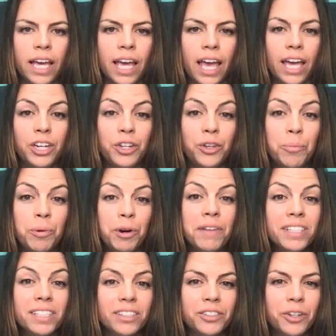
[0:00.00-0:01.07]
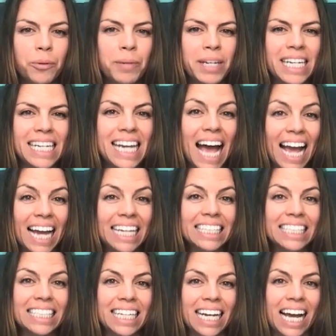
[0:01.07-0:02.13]
And you previously told me
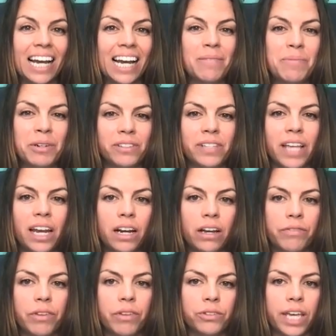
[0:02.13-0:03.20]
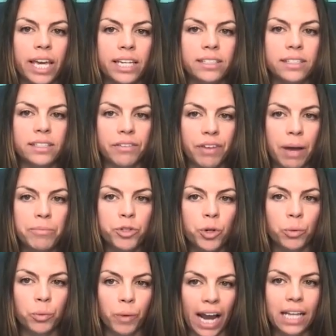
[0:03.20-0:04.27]
99% of those cases have come
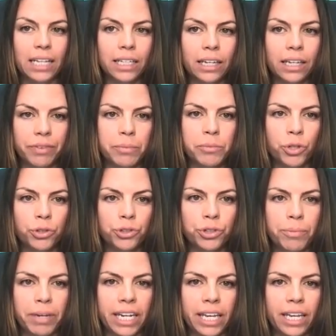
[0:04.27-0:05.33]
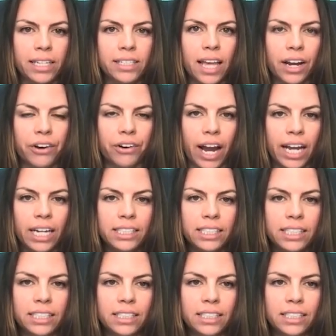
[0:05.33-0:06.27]
directly from social media. Is that correct?